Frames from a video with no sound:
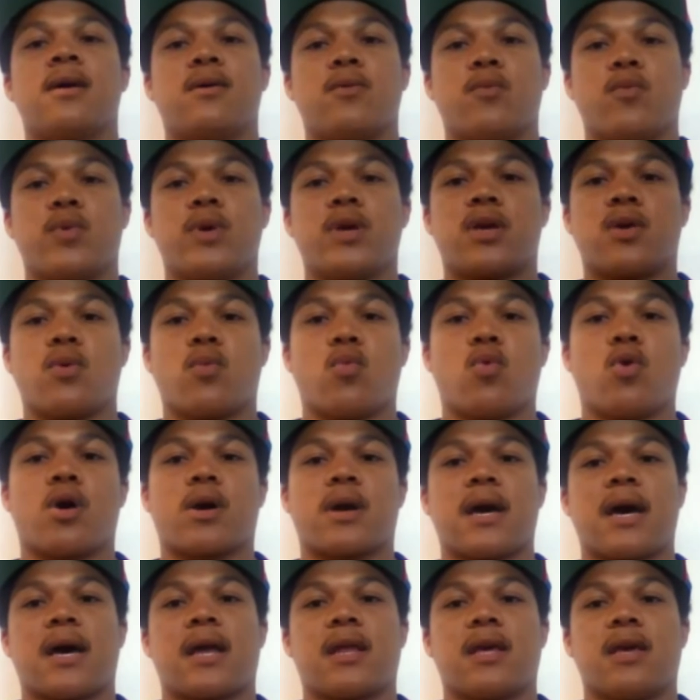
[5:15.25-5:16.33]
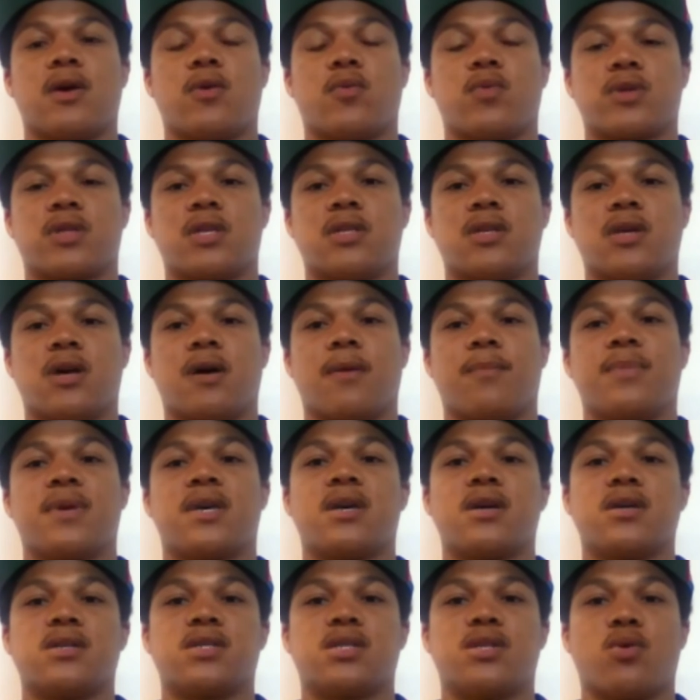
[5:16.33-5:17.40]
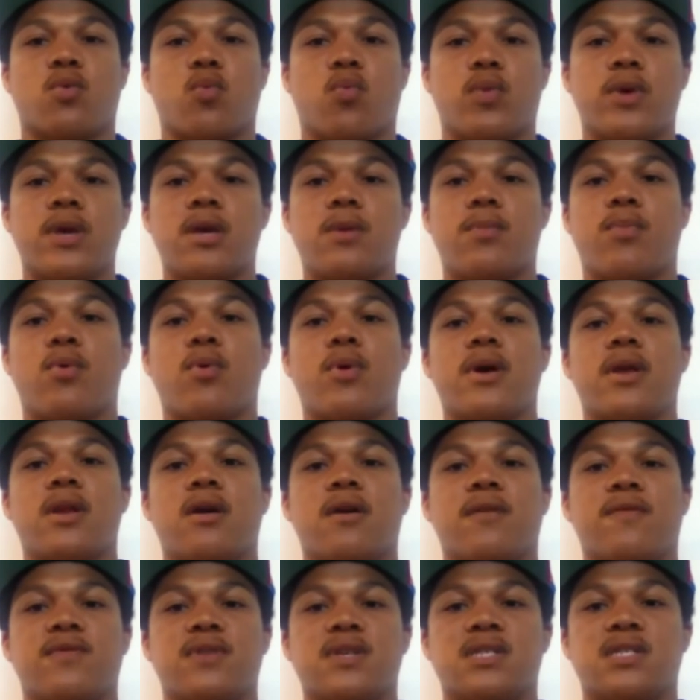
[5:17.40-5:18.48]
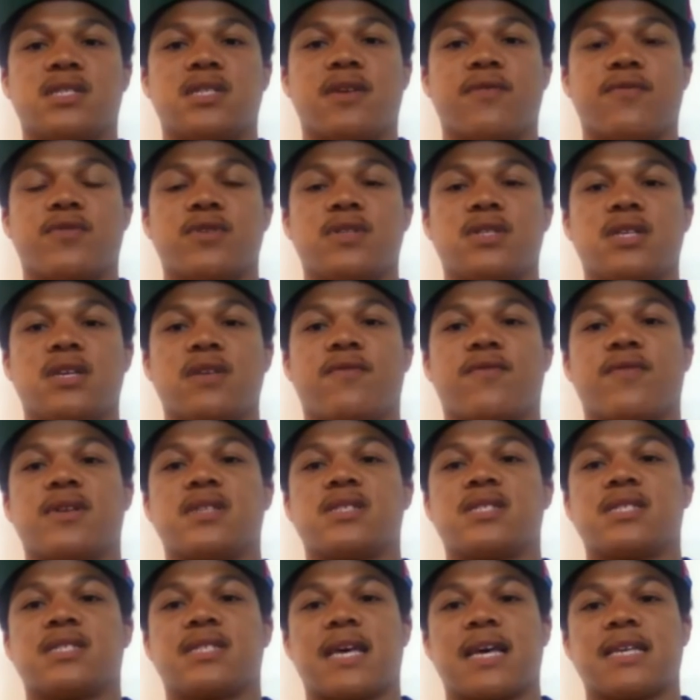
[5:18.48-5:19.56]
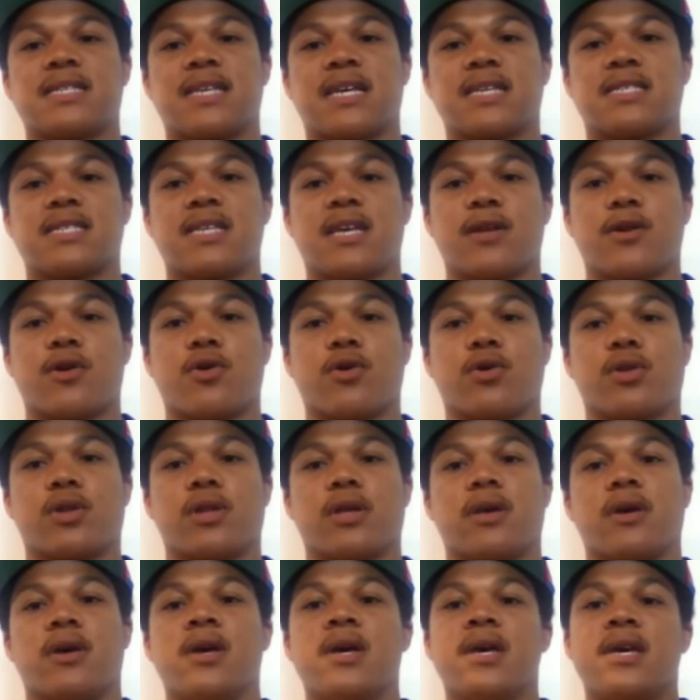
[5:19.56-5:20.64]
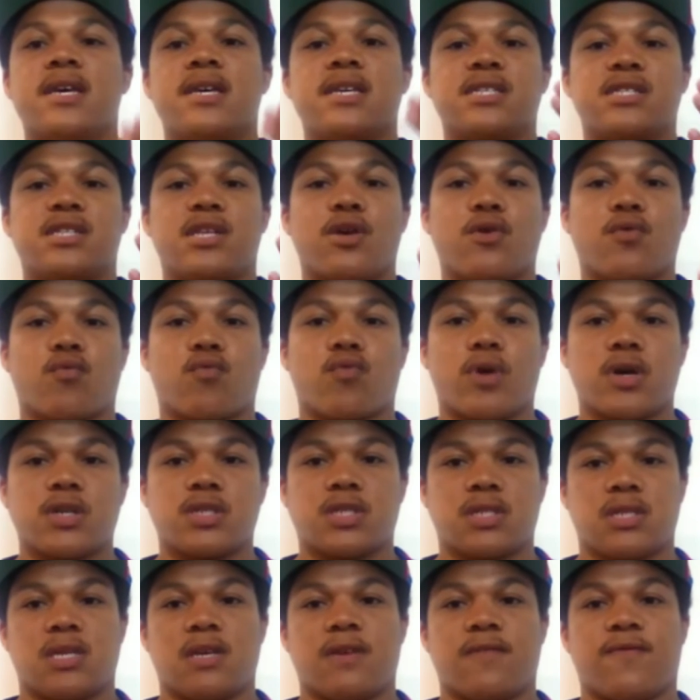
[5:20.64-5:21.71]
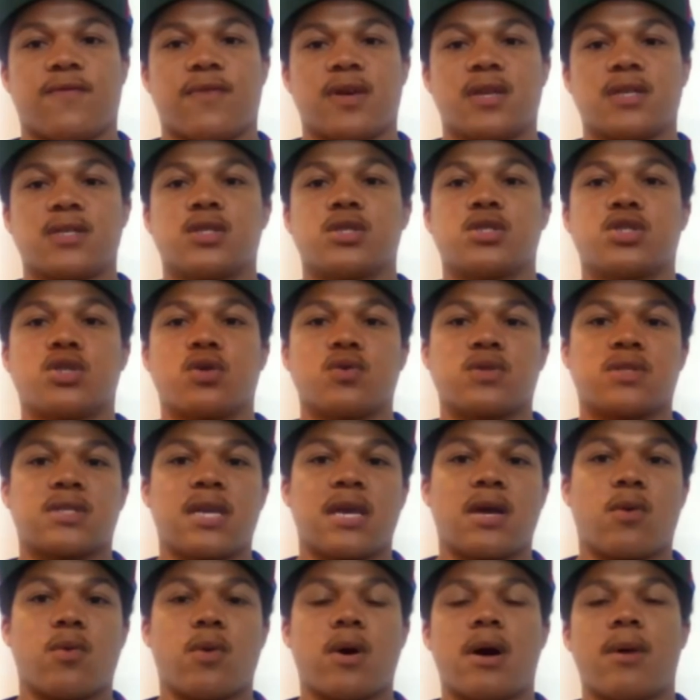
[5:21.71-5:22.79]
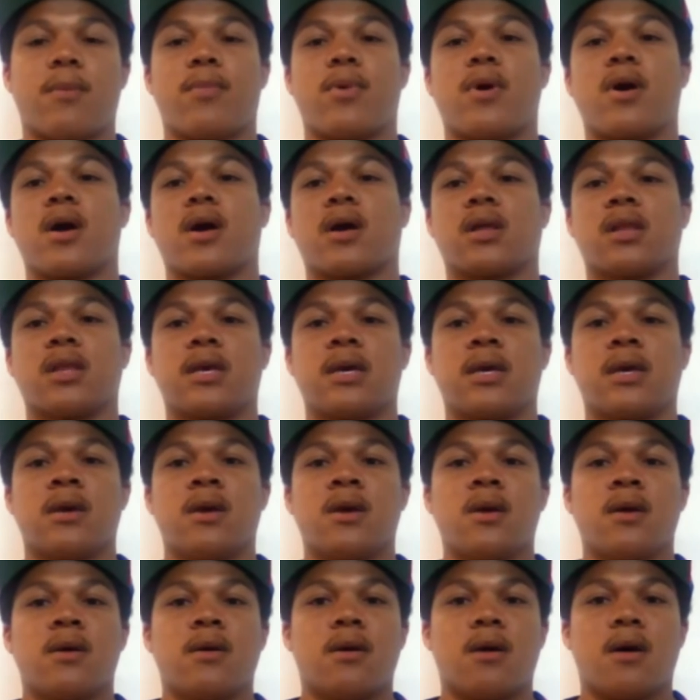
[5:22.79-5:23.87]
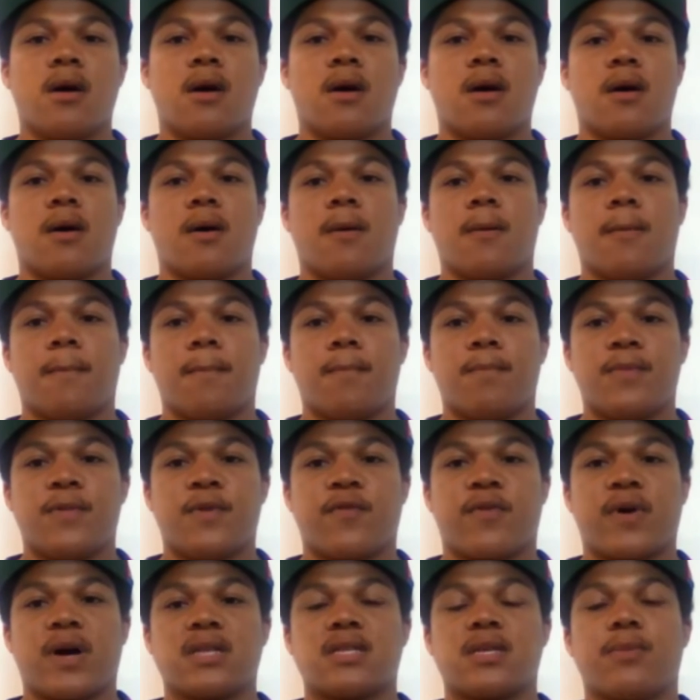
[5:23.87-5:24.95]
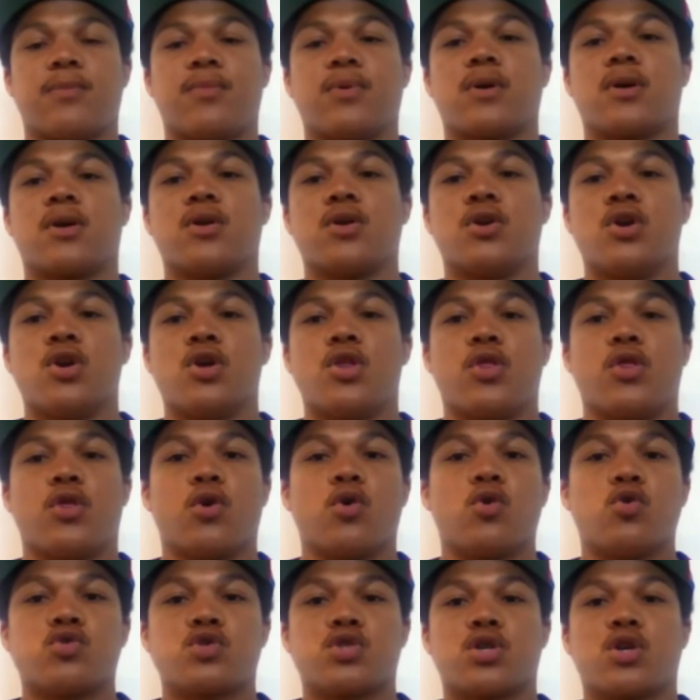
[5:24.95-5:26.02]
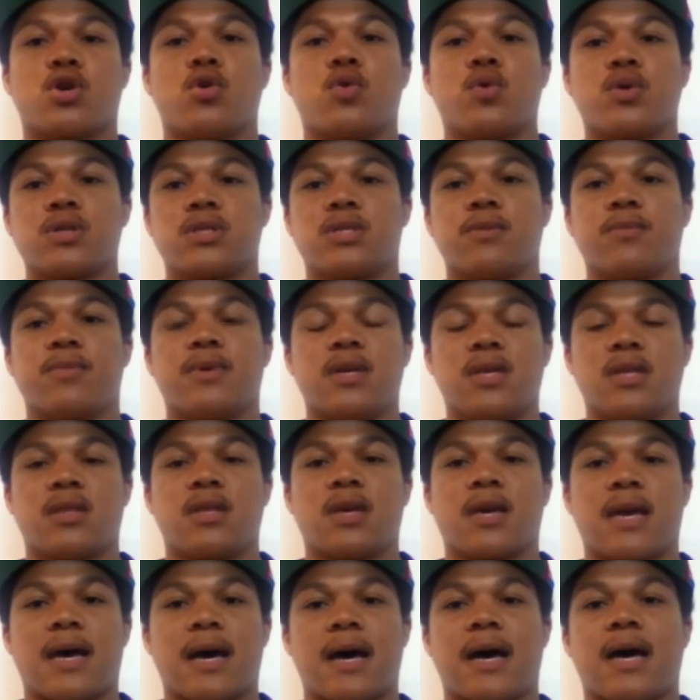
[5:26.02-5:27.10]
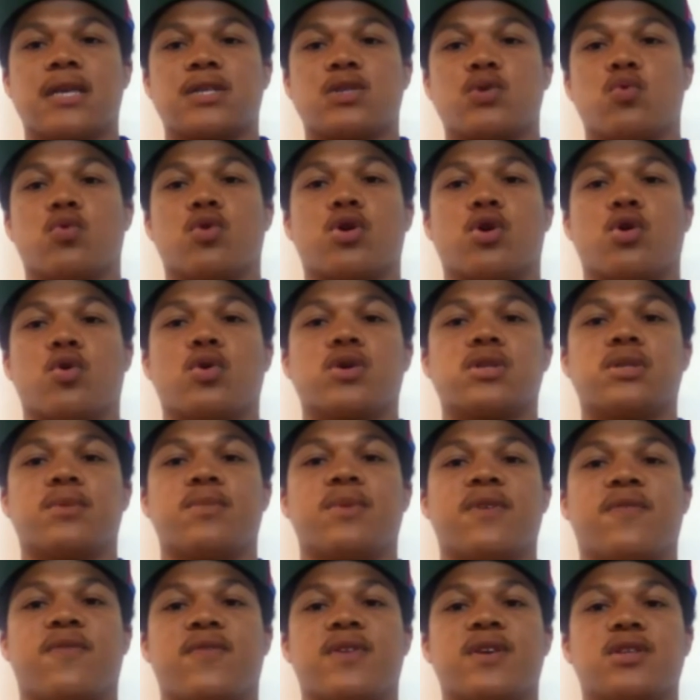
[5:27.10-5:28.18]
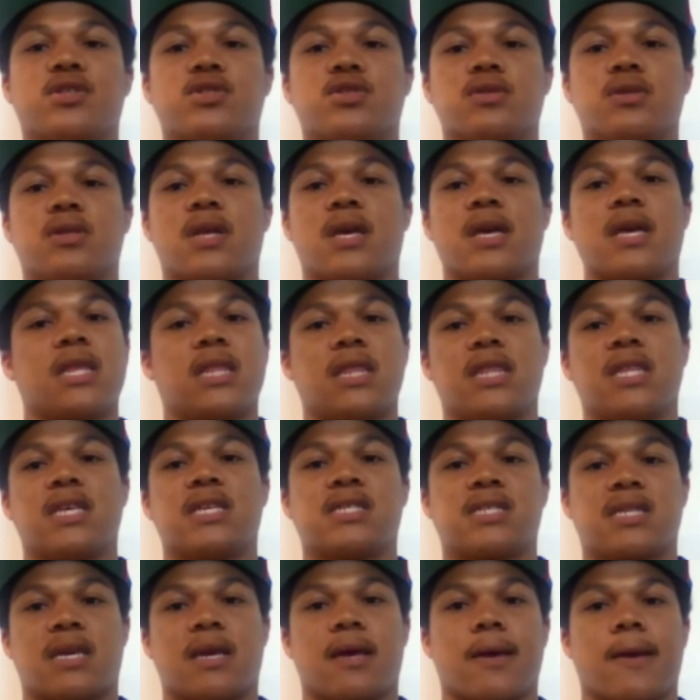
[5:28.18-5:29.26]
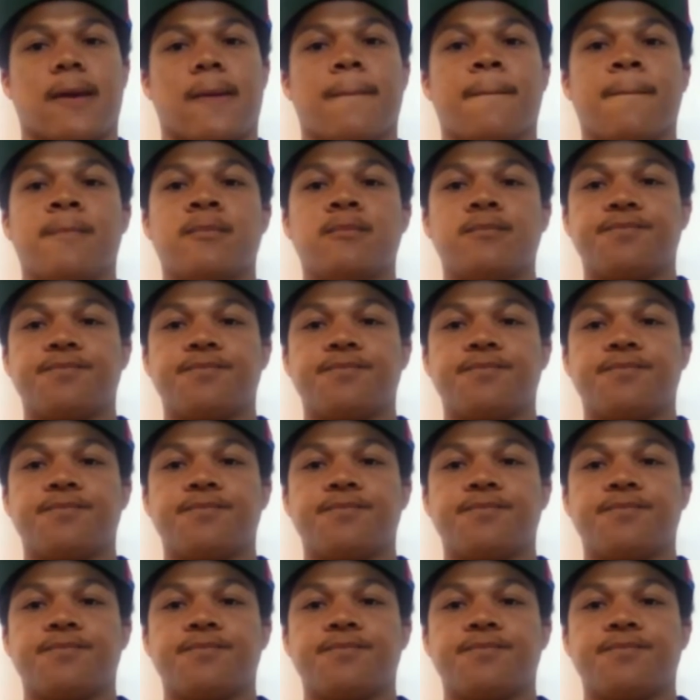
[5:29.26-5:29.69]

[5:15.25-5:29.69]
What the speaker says: we can walk out of here with the dub. Because the weak point of this Denver defense is, as I said earlier, is their rush defense. So Saquon Barkley, Devontae Booker, those are going to be the guys who are going to be featured in this game.